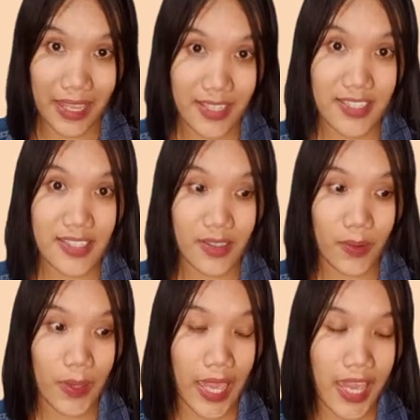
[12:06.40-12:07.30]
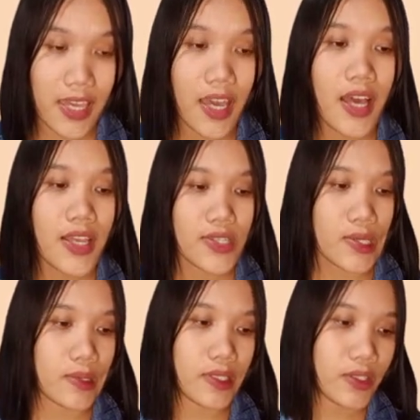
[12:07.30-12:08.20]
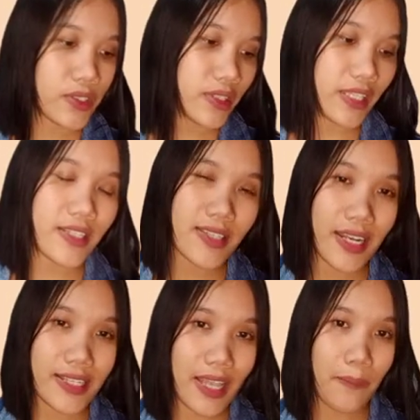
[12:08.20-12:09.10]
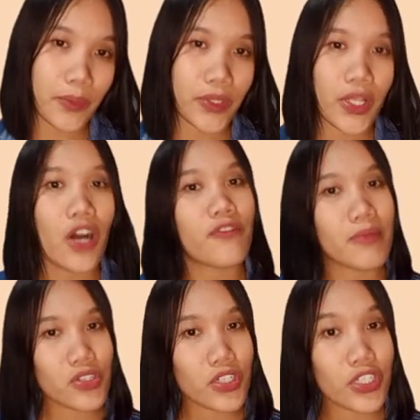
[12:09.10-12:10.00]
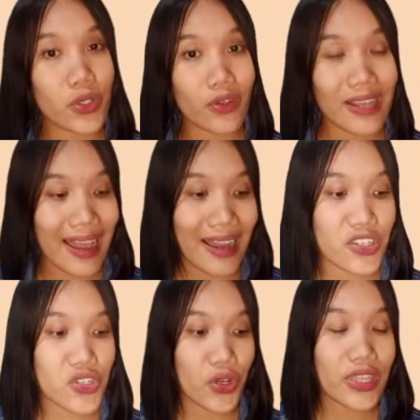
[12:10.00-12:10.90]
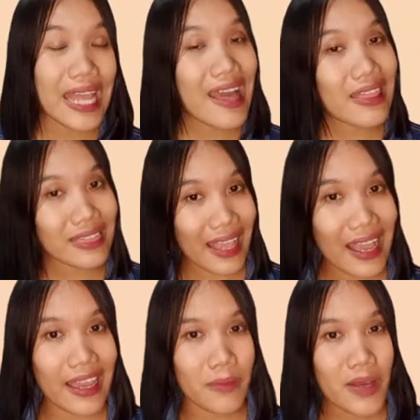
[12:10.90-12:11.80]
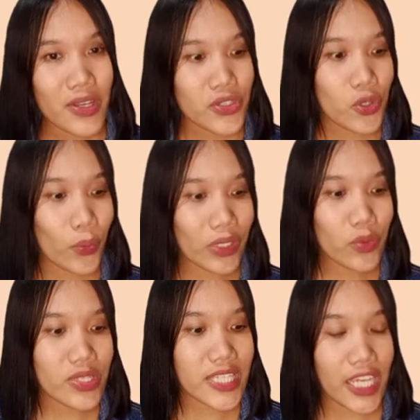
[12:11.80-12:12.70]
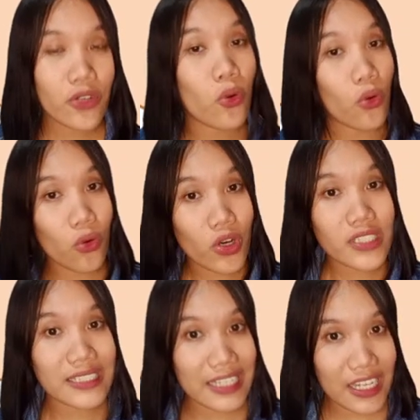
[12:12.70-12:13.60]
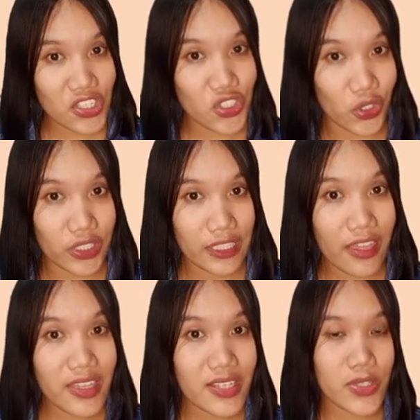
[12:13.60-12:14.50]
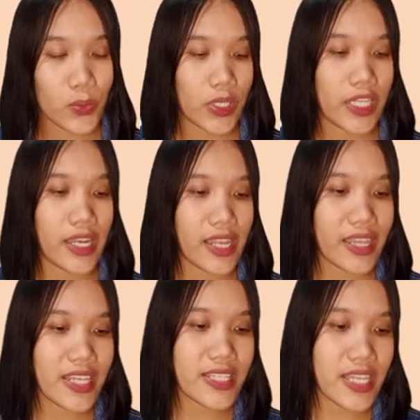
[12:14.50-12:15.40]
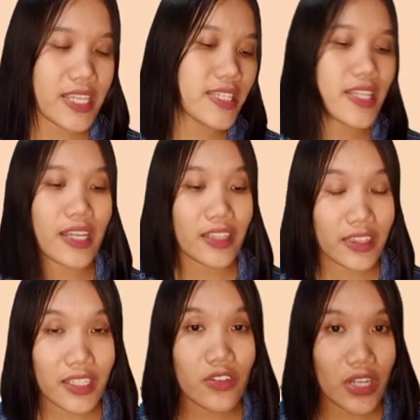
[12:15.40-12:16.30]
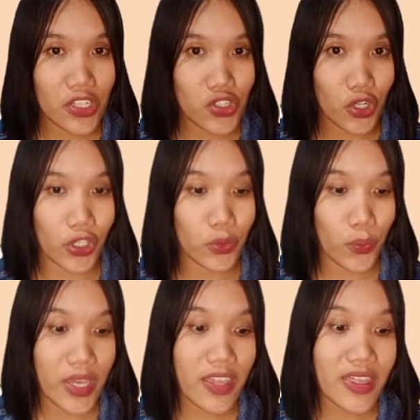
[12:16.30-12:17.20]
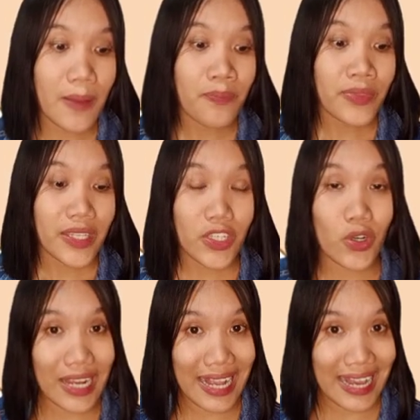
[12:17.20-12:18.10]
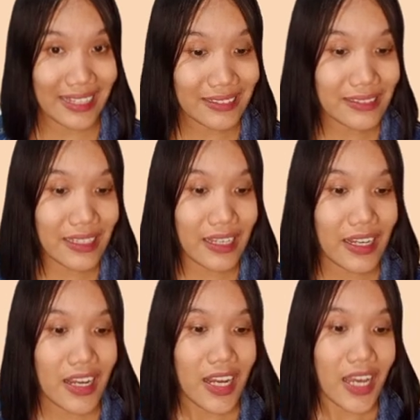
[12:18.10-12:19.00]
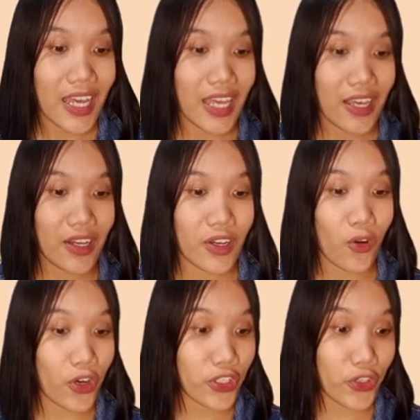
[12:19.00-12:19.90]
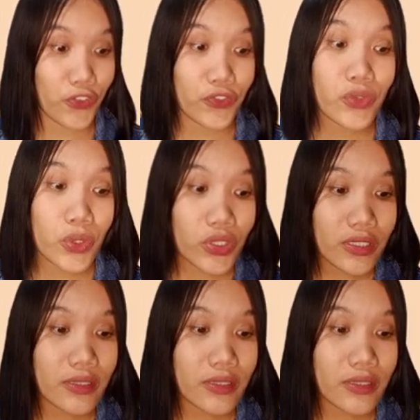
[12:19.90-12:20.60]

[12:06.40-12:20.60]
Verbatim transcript: test okay so th that is an example of measuring your reaction time so when we say coordination this one this is the integration with your hand uh, or your foot